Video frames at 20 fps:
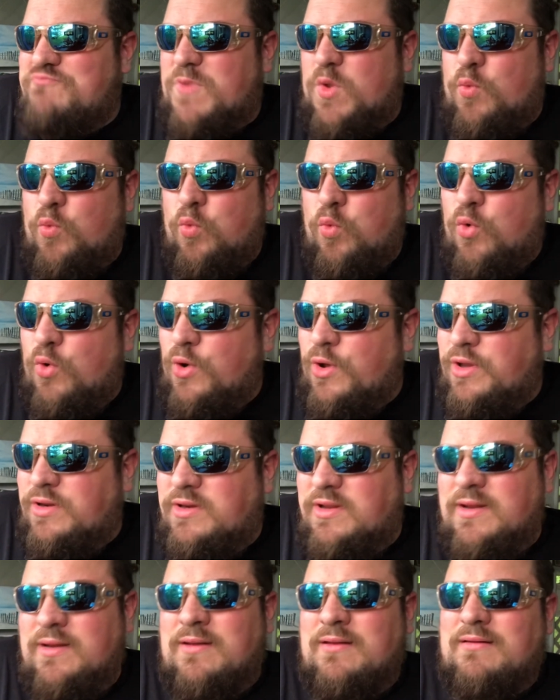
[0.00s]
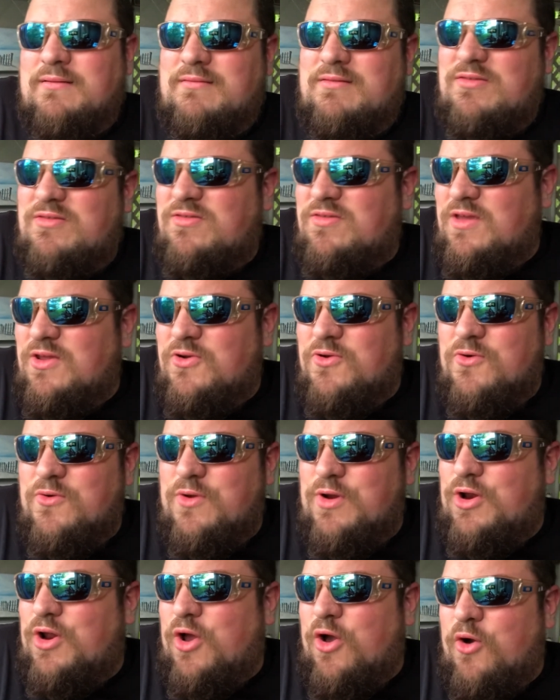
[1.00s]
wood and cedar
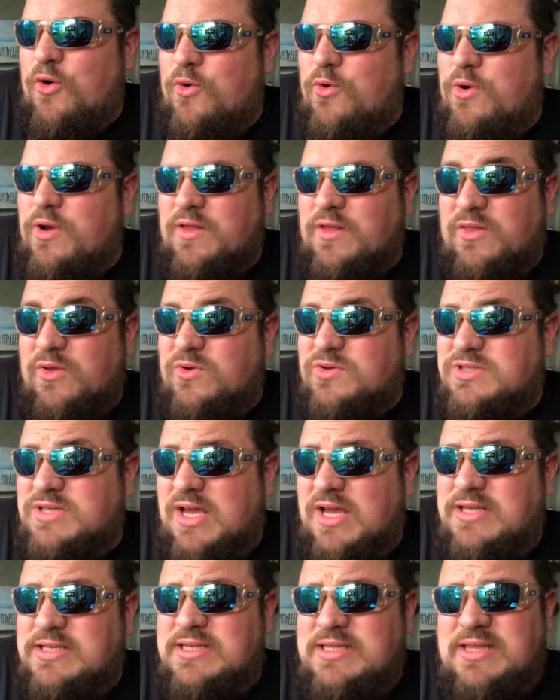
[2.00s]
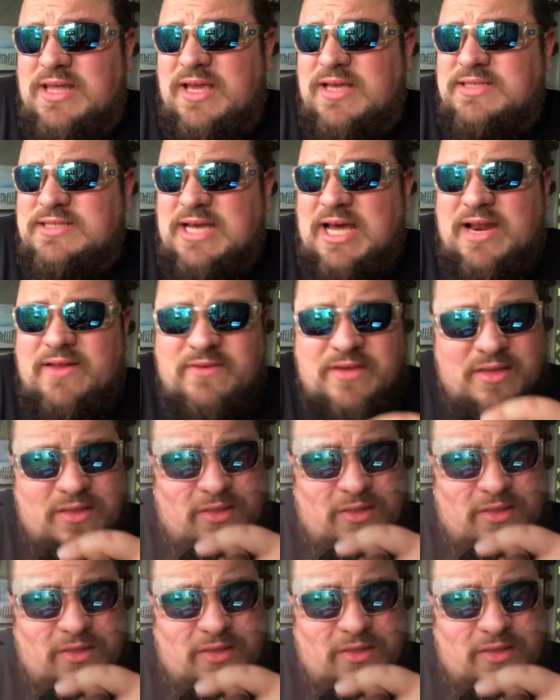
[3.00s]
and oak and those kinds of things out of it.